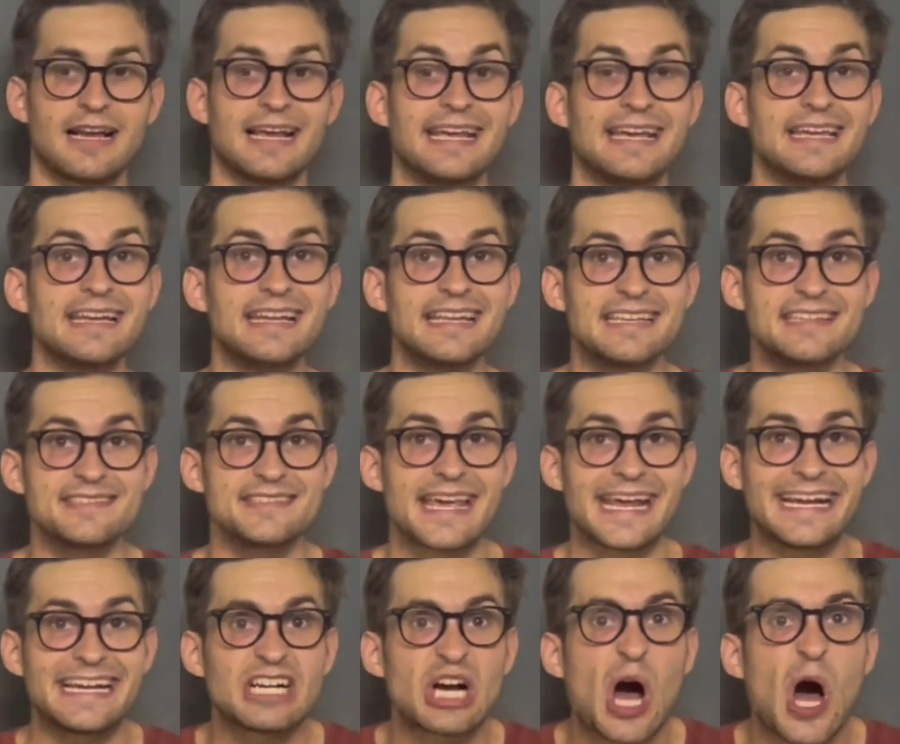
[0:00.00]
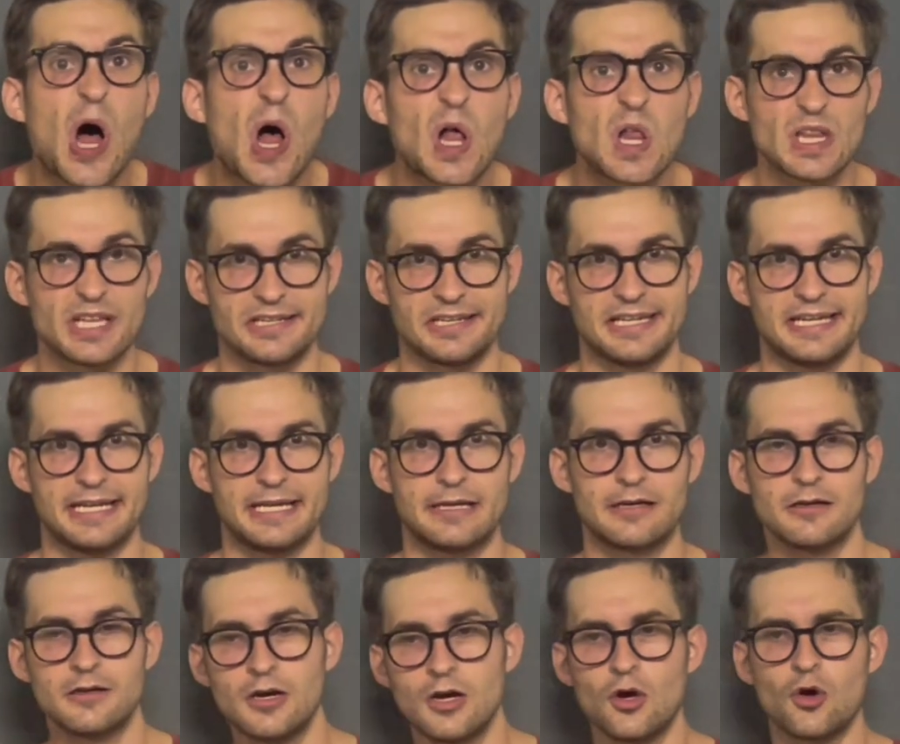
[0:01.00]
it is a colony
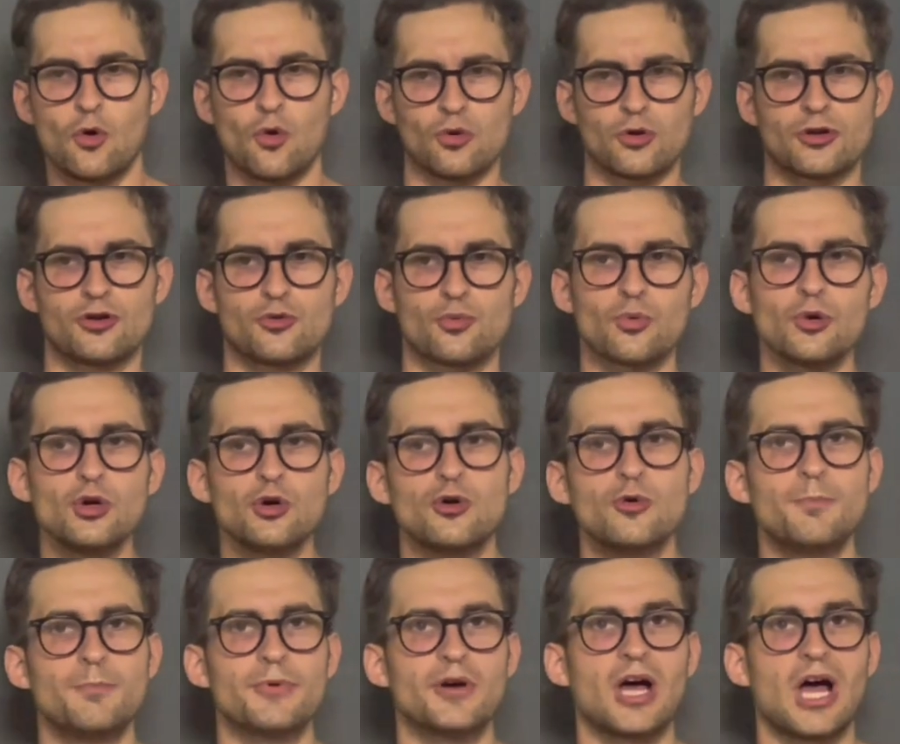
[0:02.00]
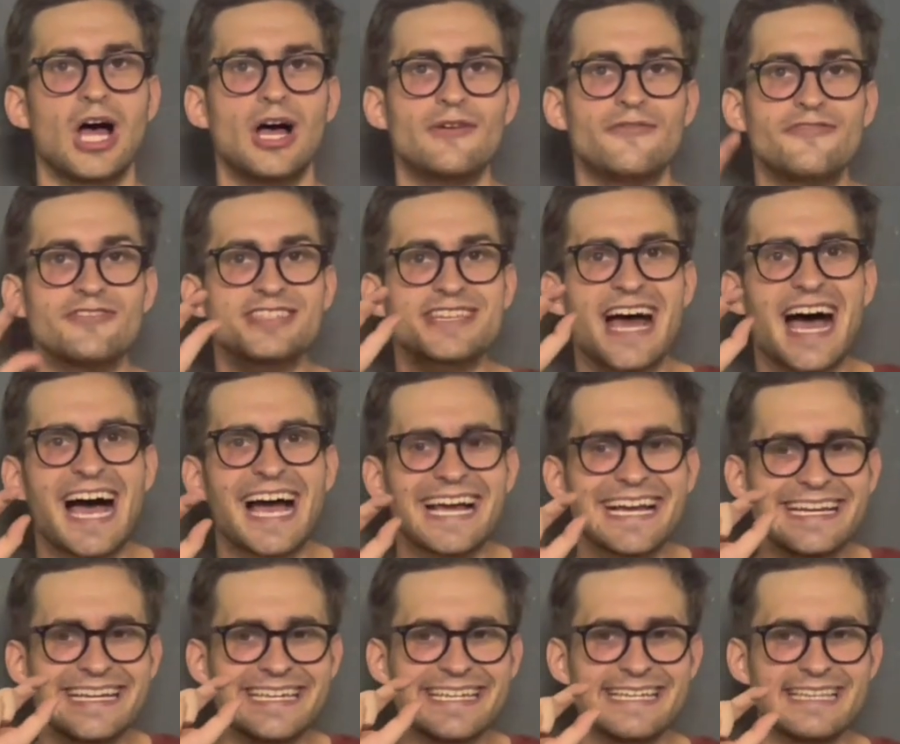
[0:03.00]
or group of
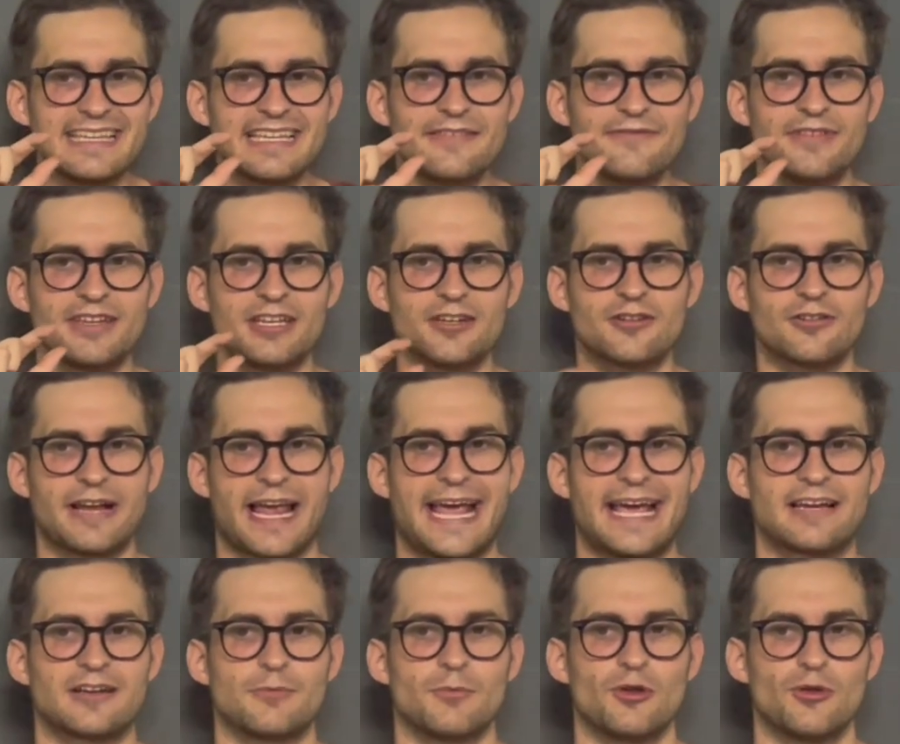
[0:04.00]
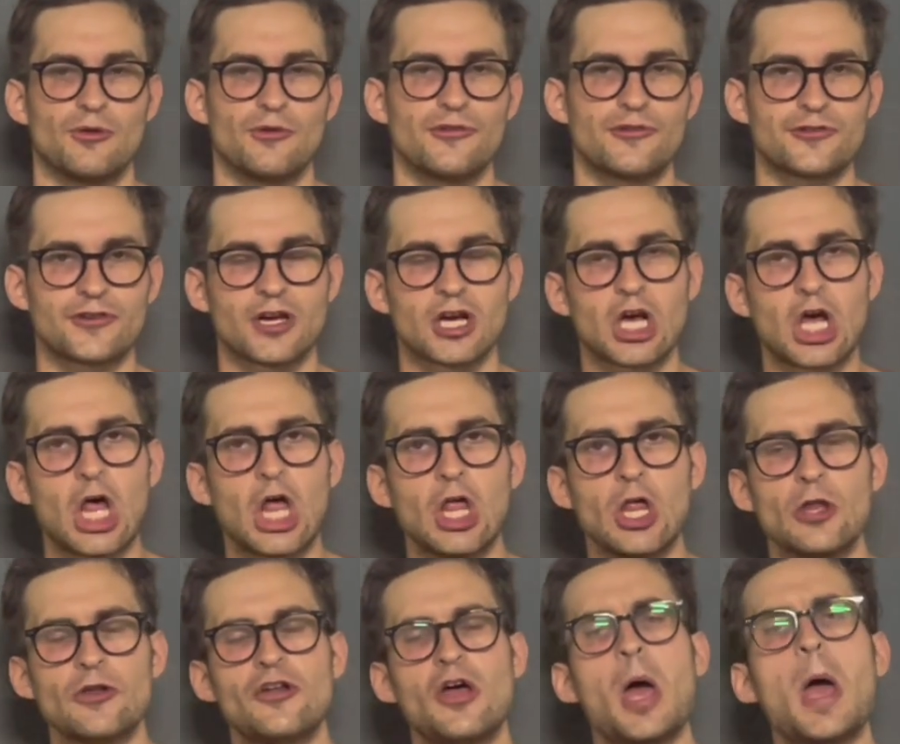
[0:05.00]
tiny living animals
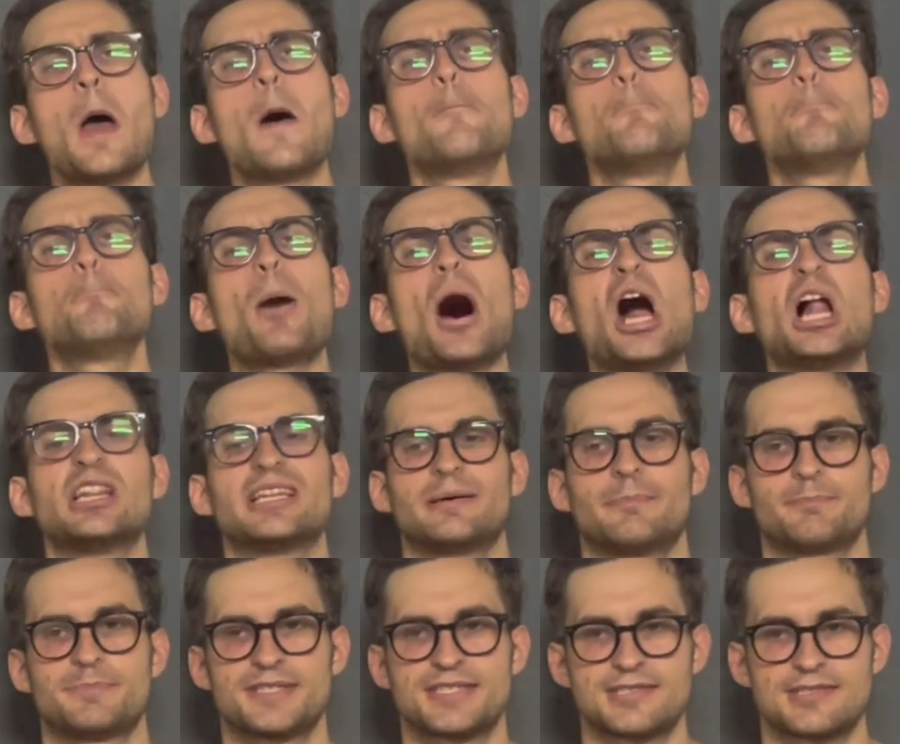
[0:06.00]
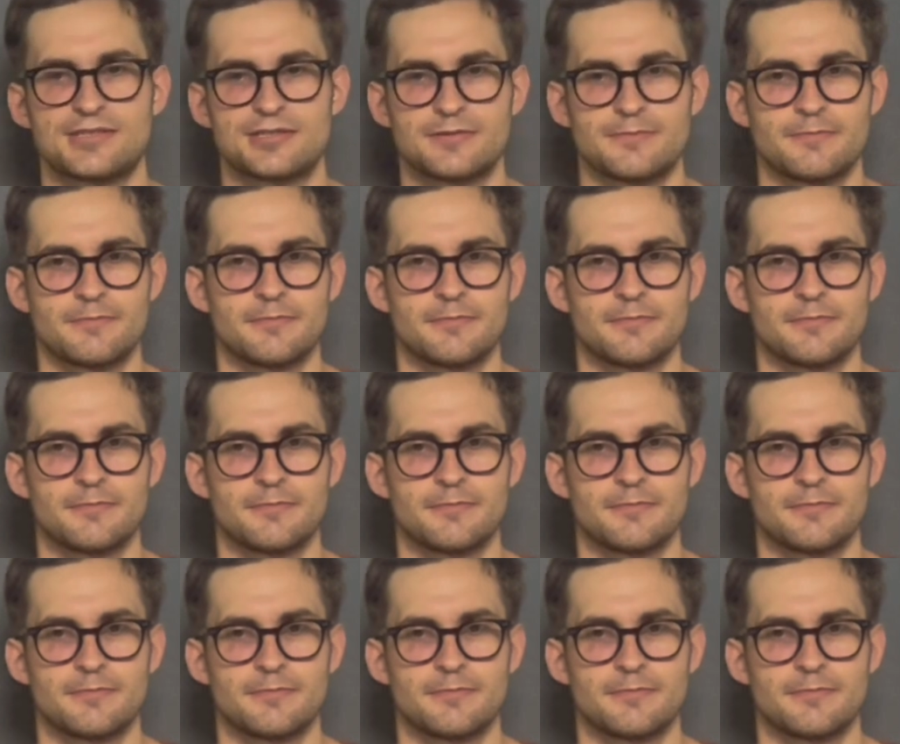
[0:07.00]
called polyps.